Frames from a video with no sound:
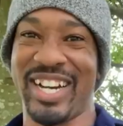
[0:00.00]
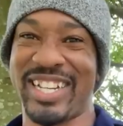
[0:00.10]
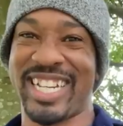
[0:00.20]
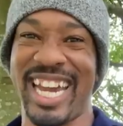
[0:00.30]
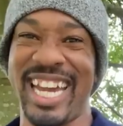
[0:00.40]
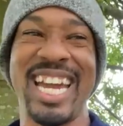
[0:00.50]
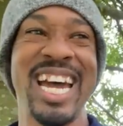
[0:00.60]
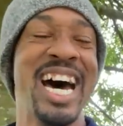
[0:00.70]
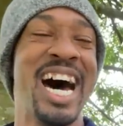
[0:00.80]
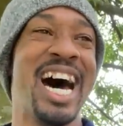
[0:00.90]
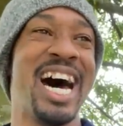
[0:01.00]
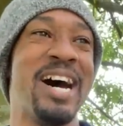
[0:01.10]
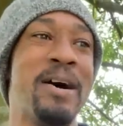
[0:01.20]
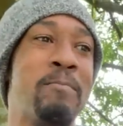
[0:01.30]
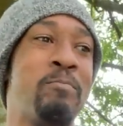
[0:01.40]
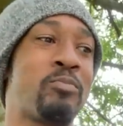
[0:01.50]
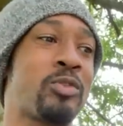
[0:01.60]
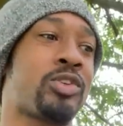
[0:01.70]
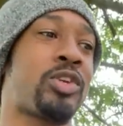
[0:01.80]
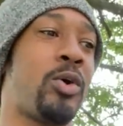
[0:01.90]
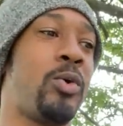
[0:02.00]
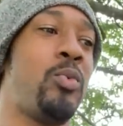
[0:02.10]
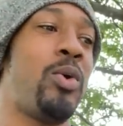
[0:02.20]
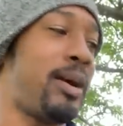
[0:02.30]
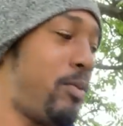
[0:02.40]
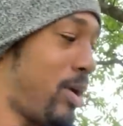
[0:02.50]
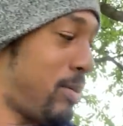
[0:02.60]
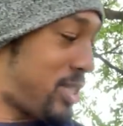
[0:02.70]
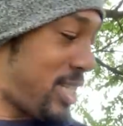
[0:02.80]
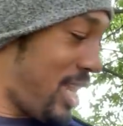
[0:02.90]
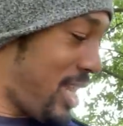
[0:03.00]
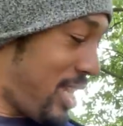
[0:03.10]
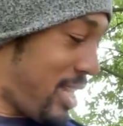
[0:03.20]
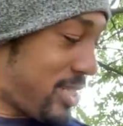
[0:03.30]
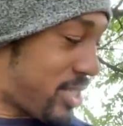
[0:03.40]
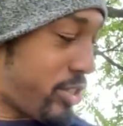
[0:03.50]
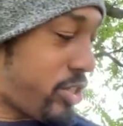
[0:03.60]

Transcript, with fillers: okay, um, so what what I'm saying is,